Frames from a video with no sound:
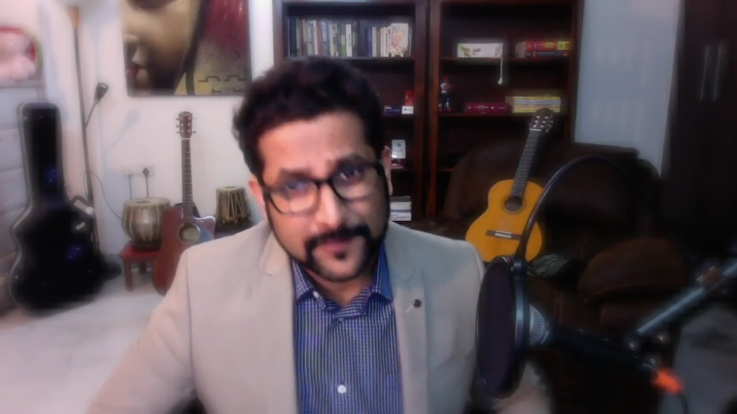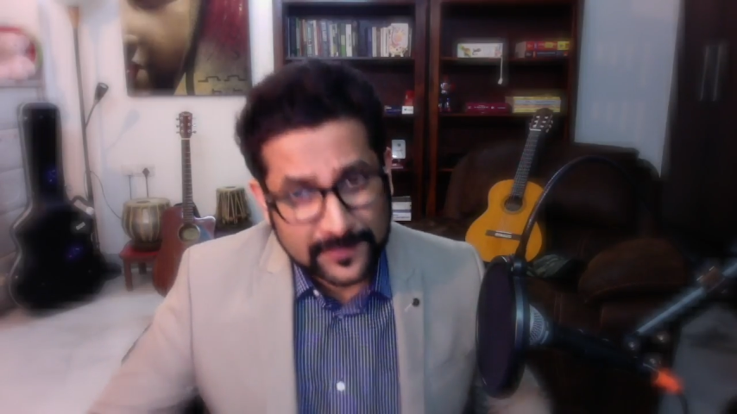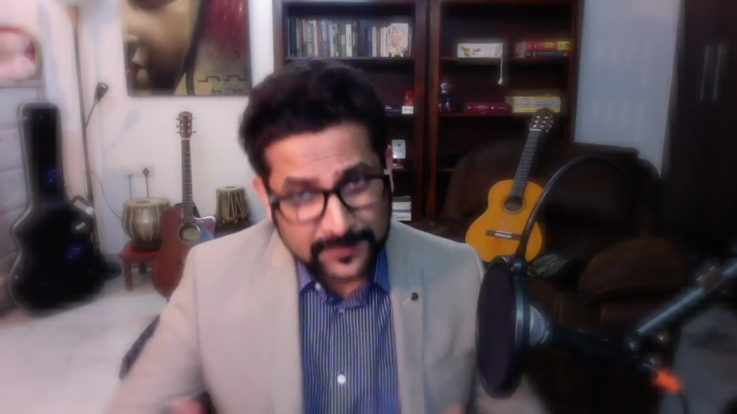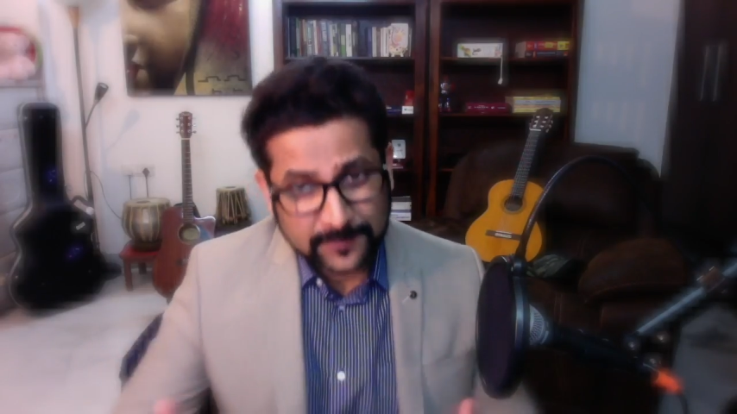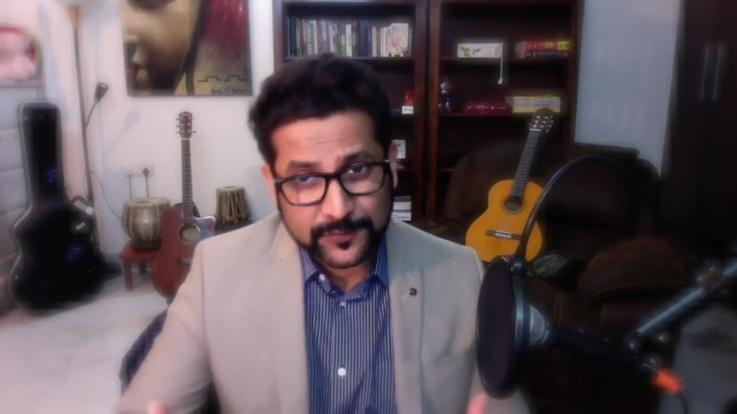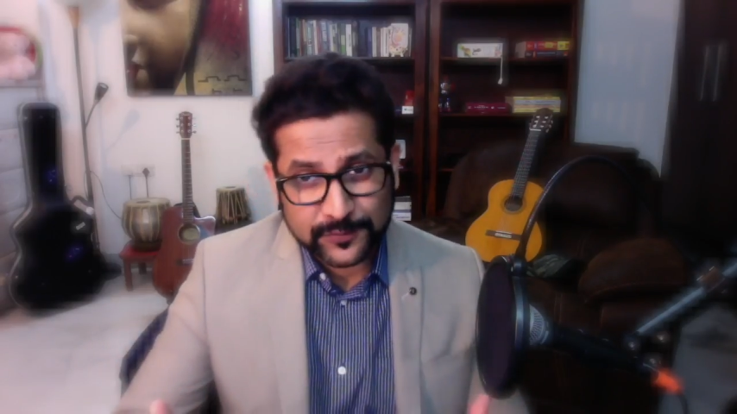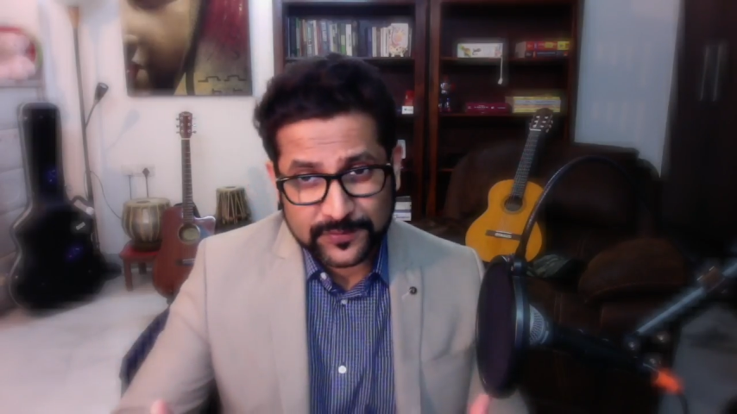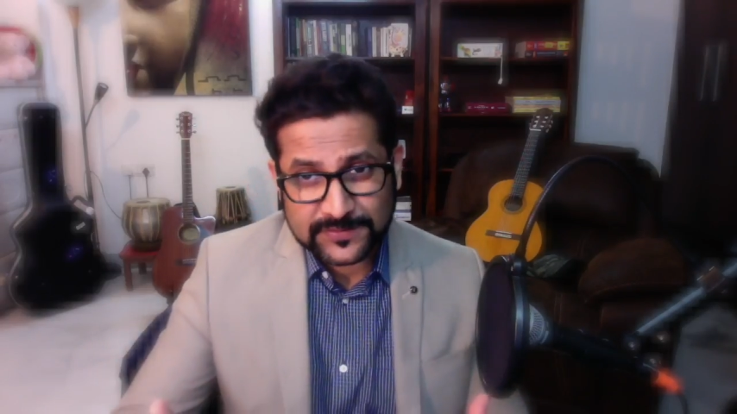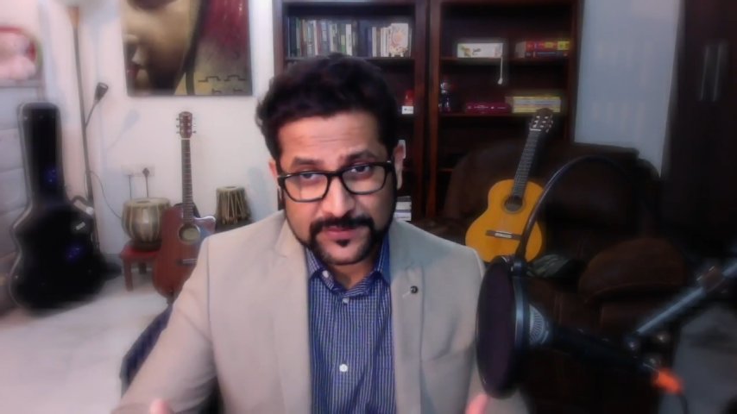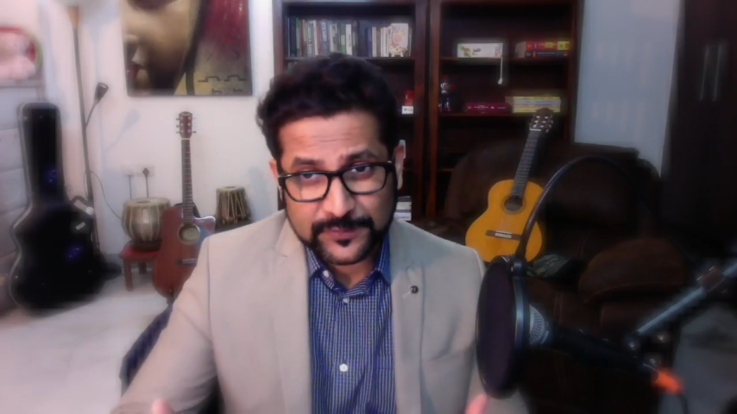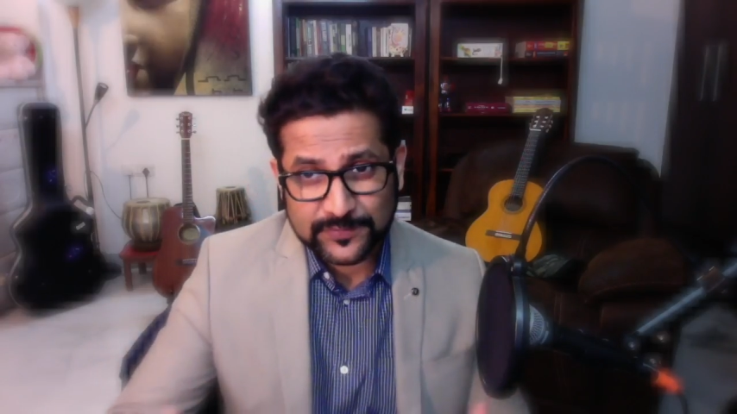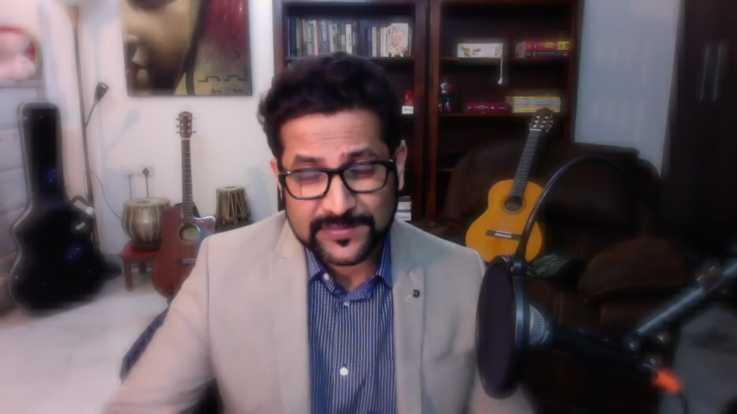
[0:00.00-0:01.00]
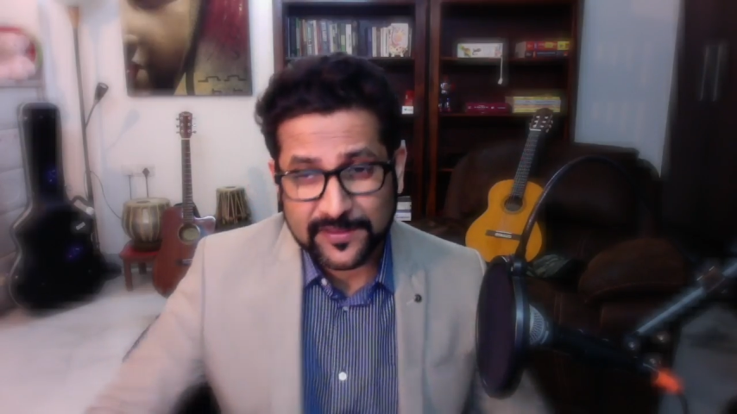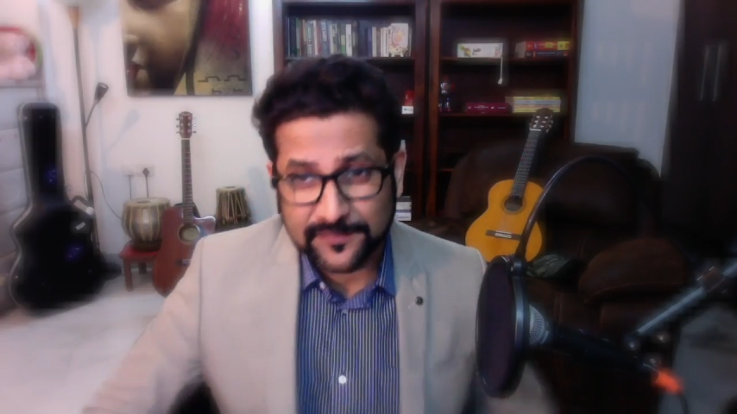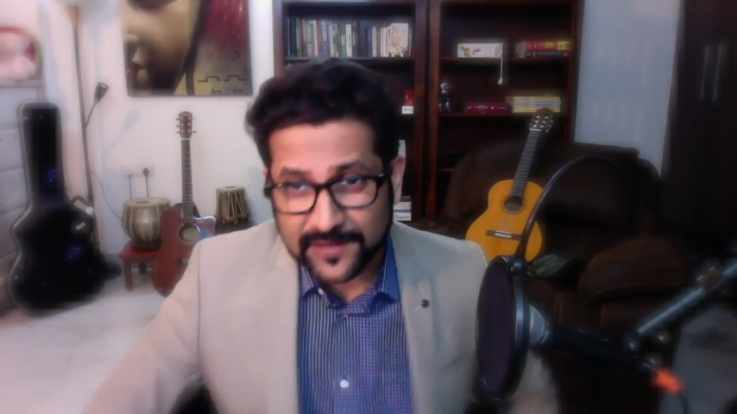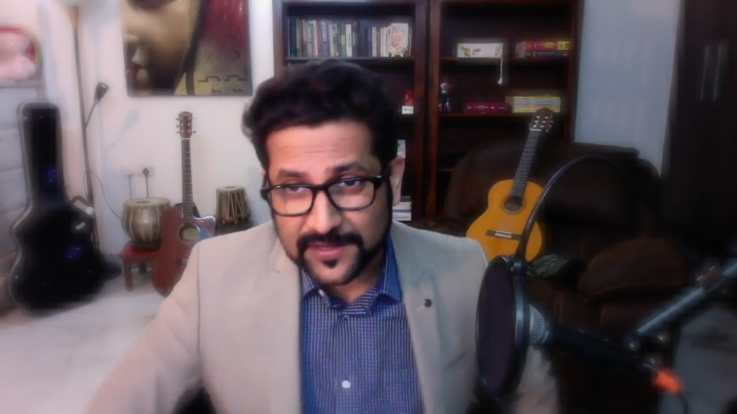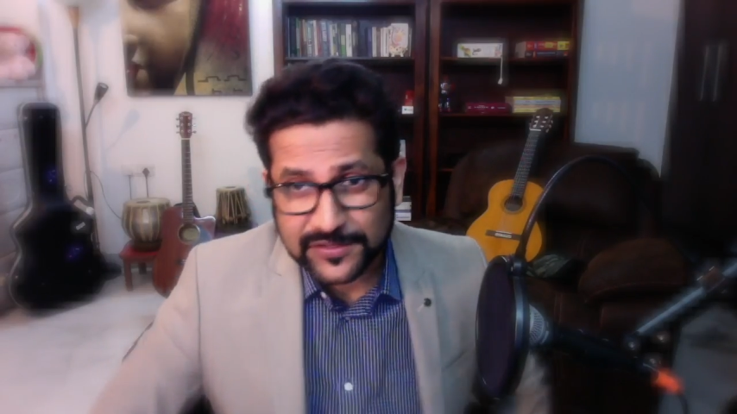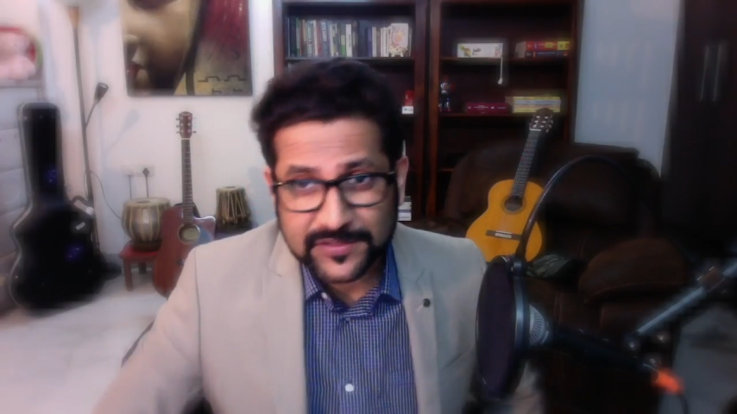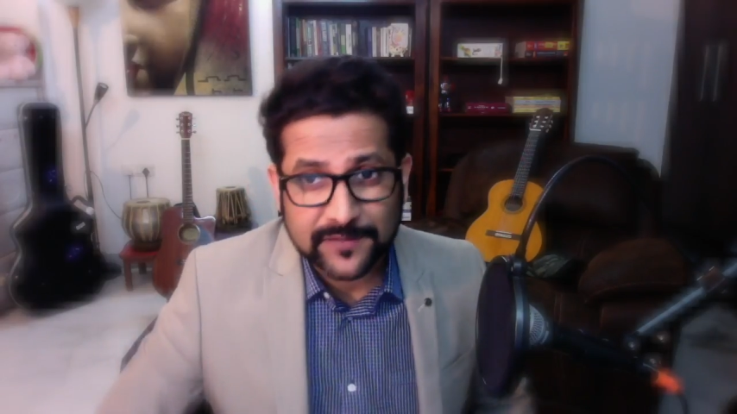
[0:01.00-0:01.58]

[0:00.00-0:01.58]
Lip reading: welcome to this news live reaction,